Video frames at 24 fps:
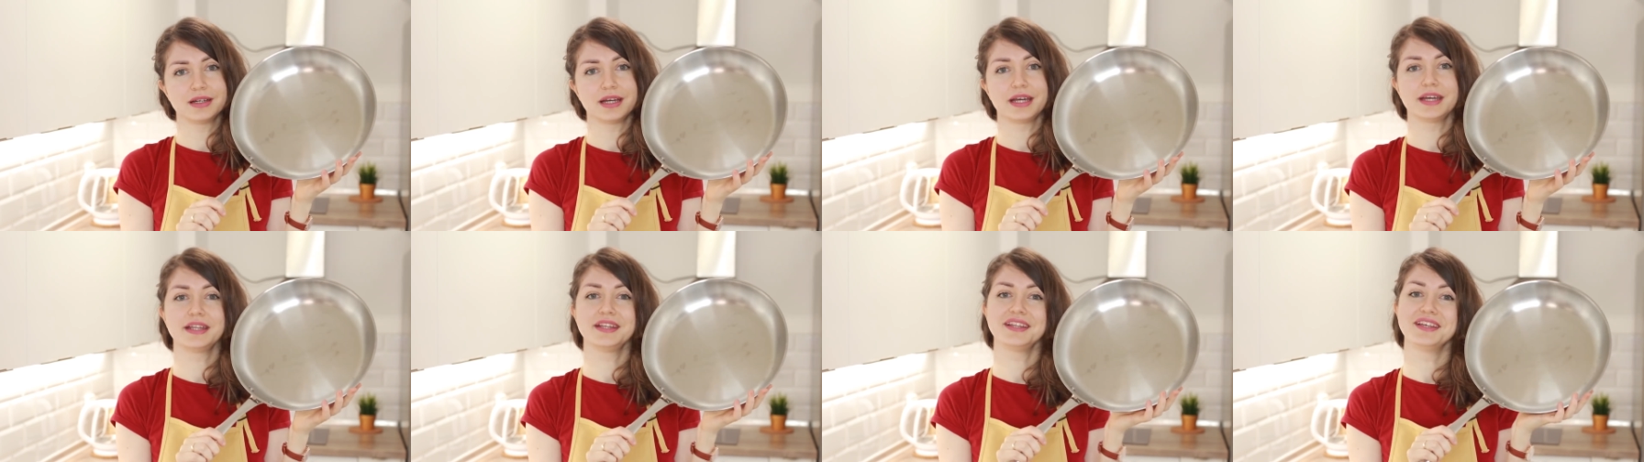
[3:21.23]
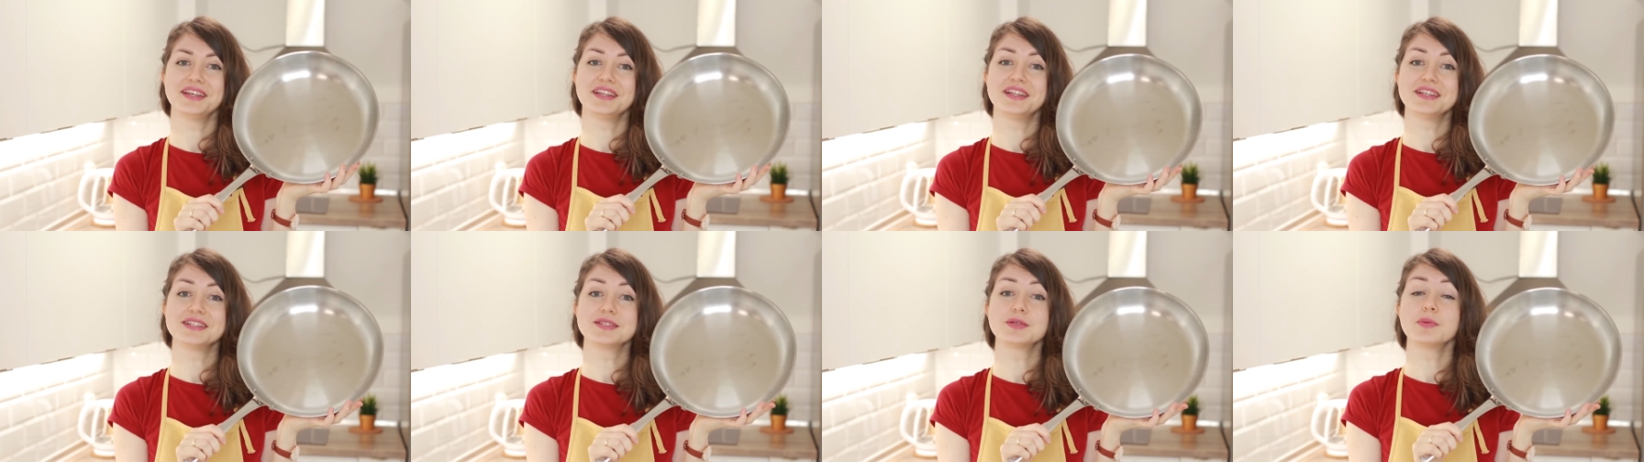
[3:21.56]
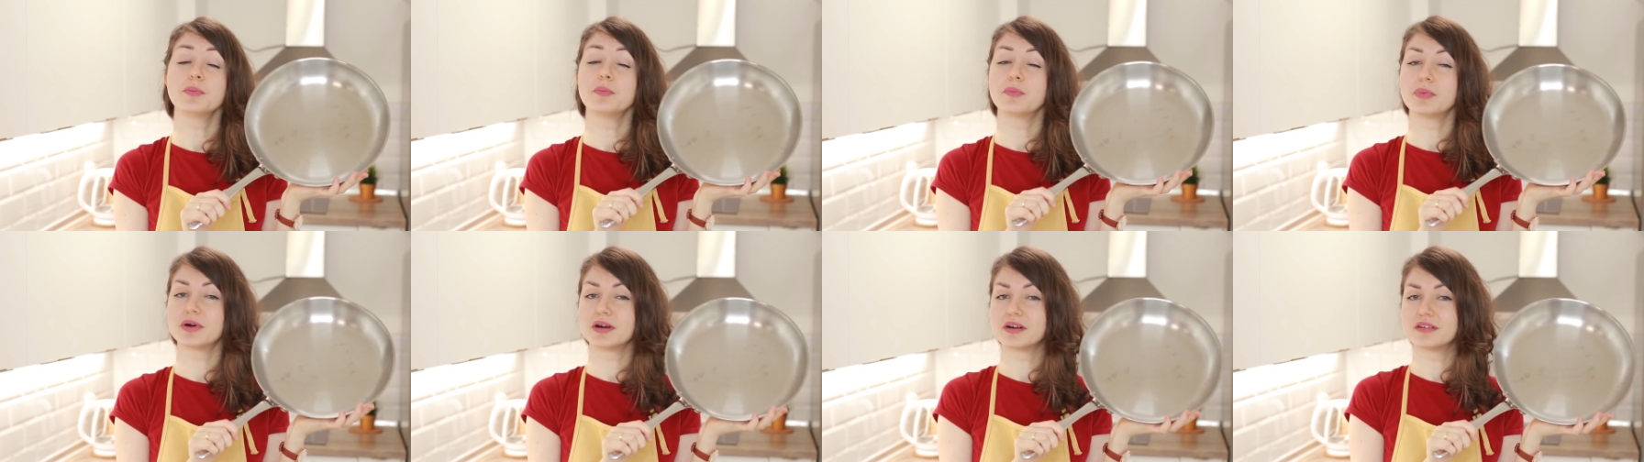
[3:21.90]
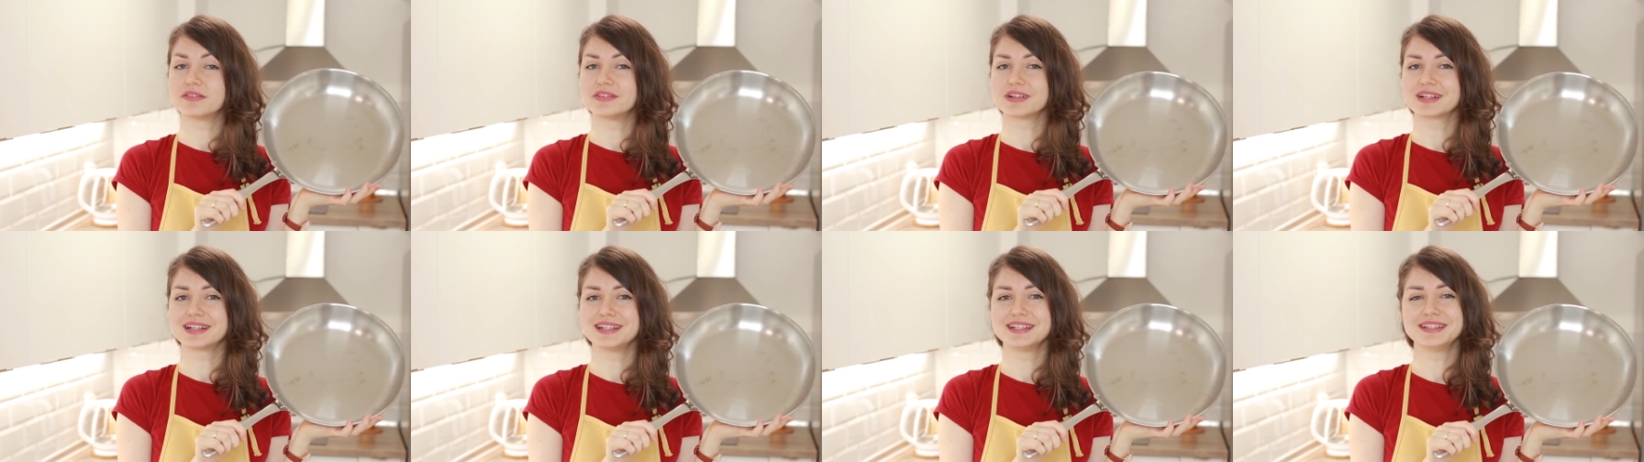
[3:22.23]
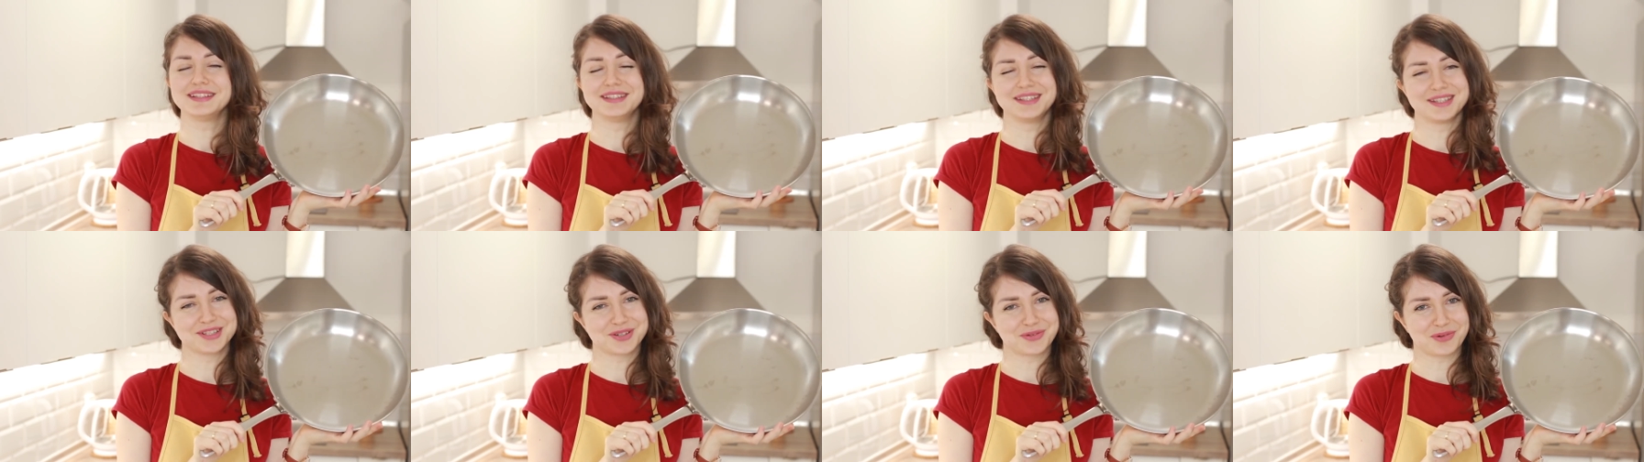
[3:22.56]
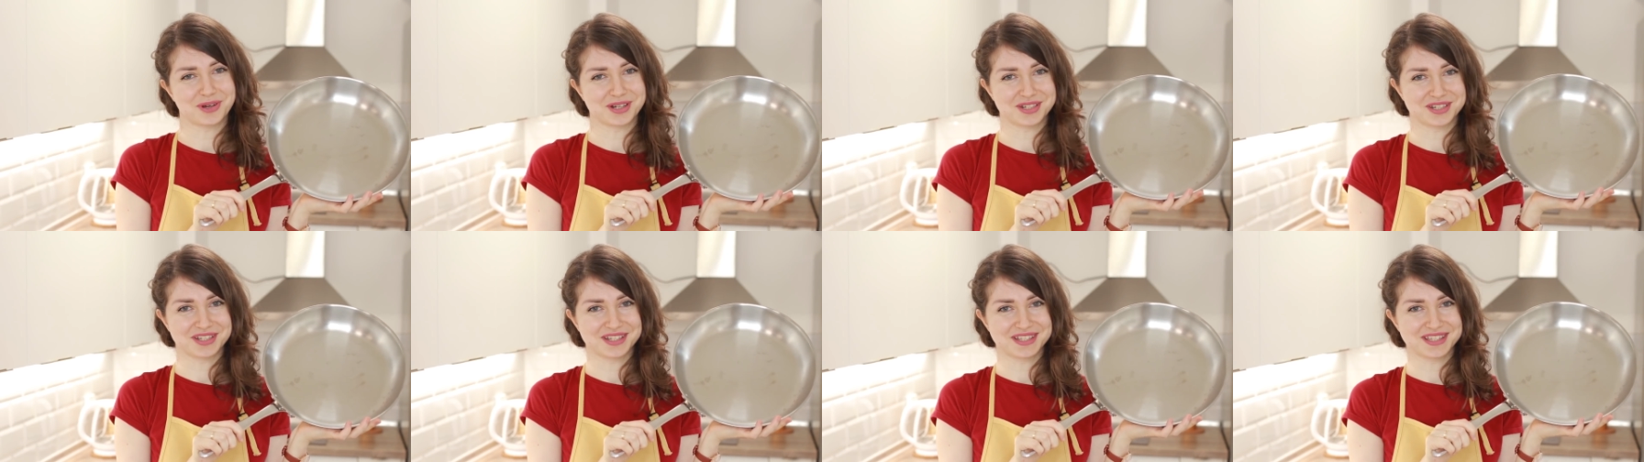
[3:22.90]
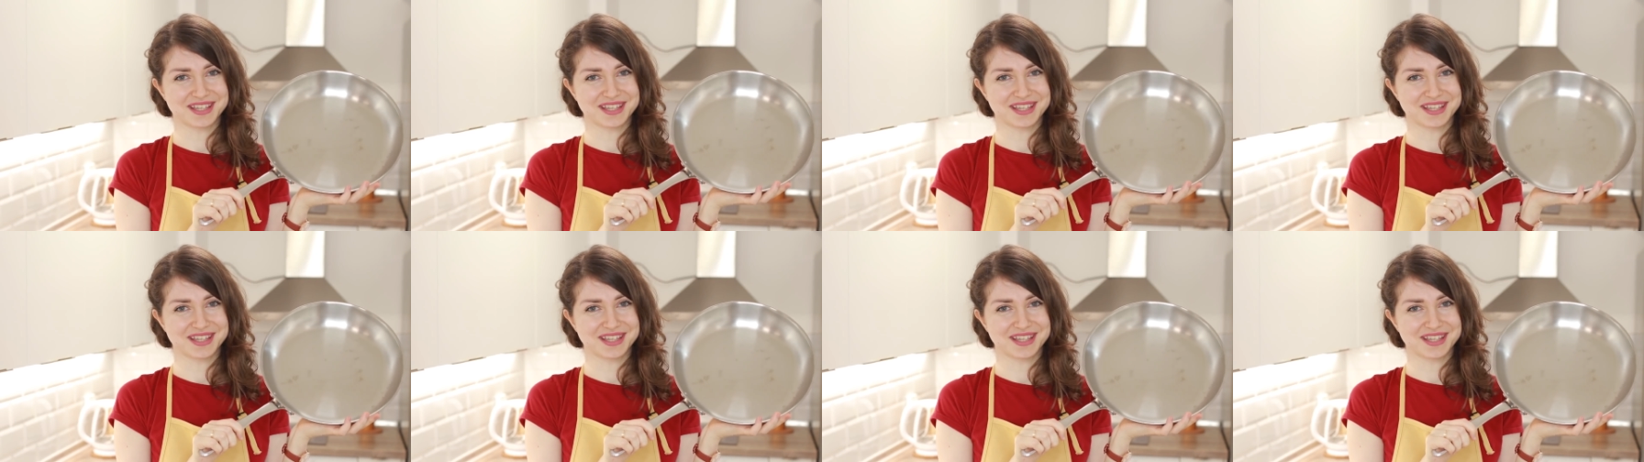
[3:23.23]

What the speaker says: and it is perfectly dishwasher